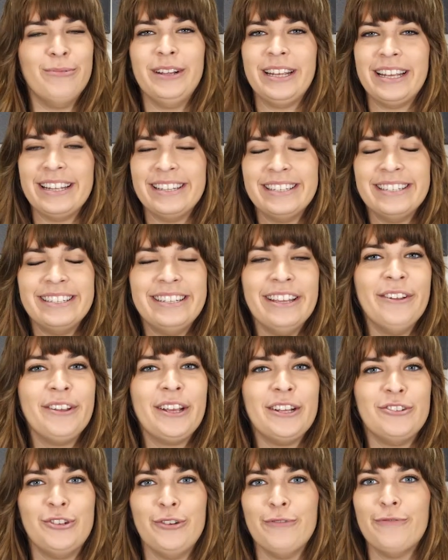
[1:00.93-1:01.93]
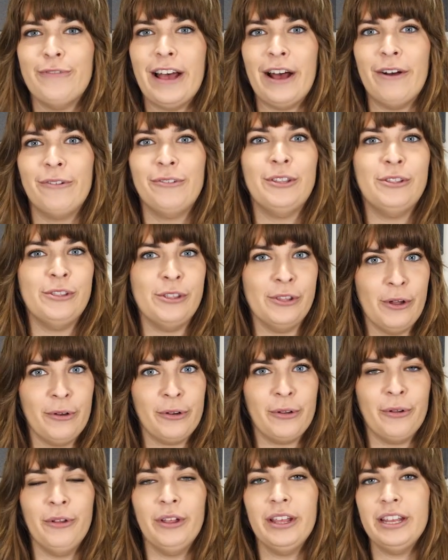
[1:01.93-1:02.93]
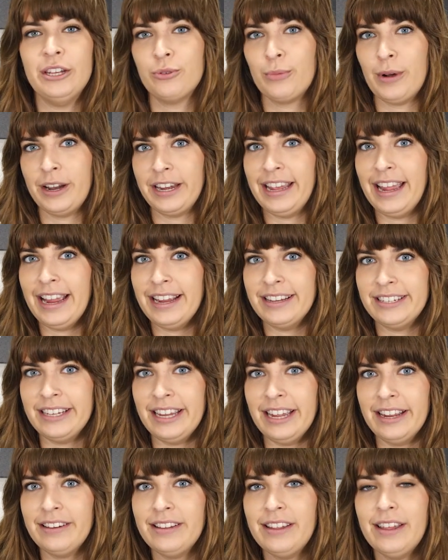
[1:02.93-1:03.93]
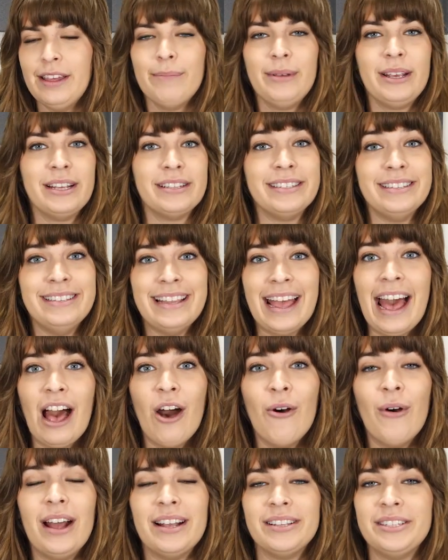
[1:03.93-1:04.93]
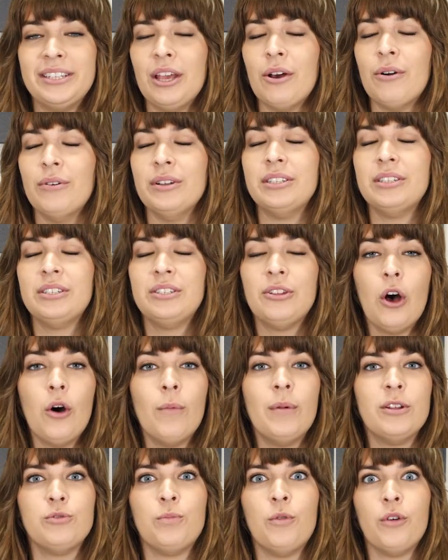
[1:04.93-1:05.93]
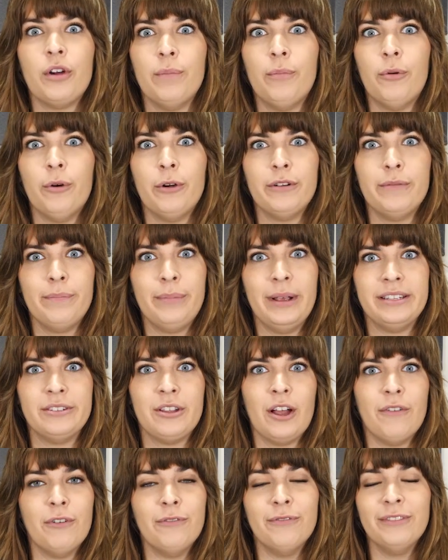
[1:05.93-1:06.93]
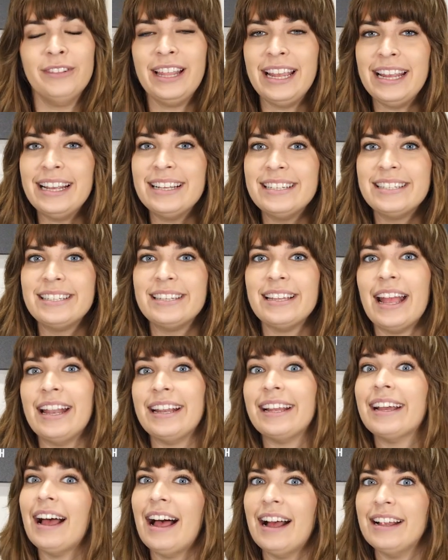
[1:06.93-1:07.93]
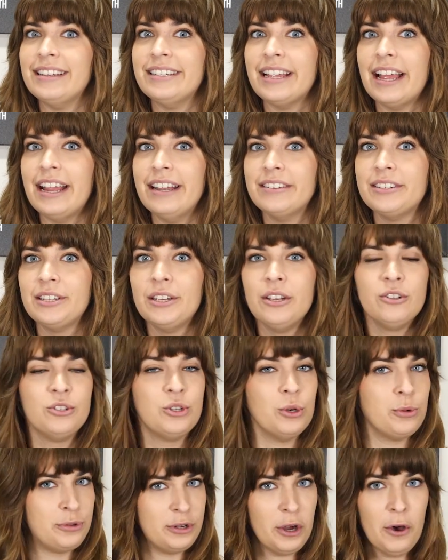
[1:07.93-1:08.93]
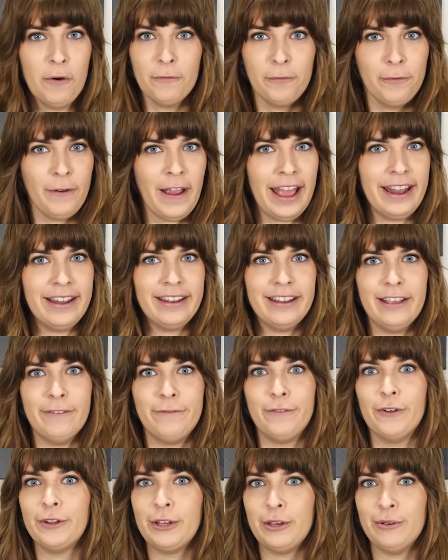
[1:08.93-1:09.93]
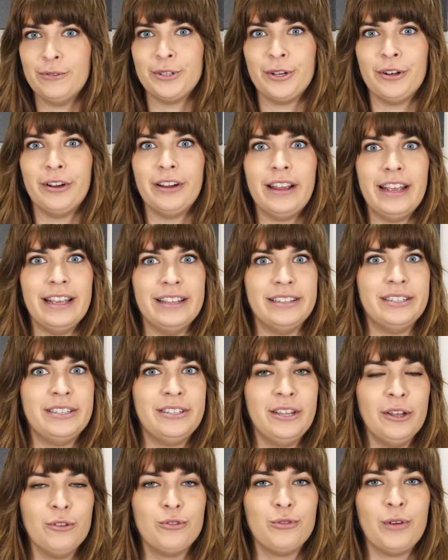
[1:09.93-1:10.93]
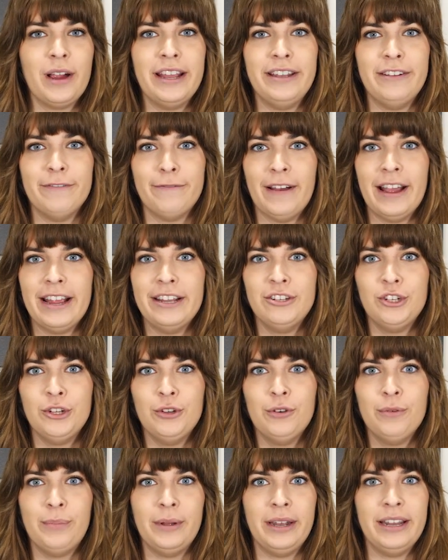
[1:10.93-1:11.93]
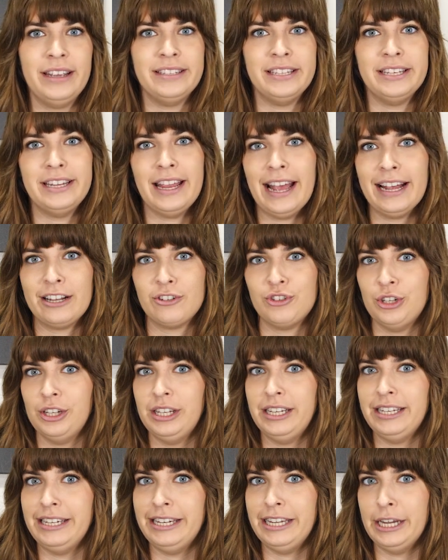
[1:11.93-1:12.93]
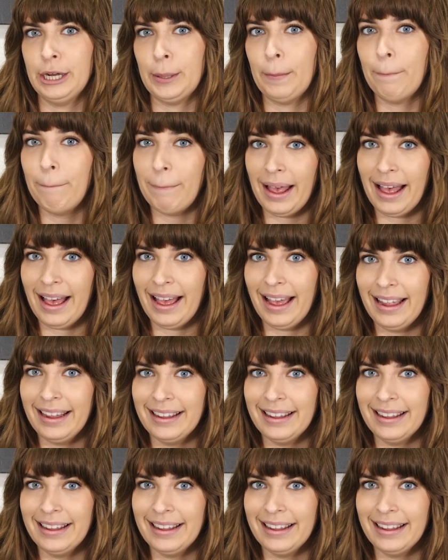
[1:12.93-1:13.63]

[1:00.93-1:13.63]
We can still get you found local in 2018 because now SEO is so much more important based off of links and content. So don't fret if your user is still trying to find you but isn't actually nearby.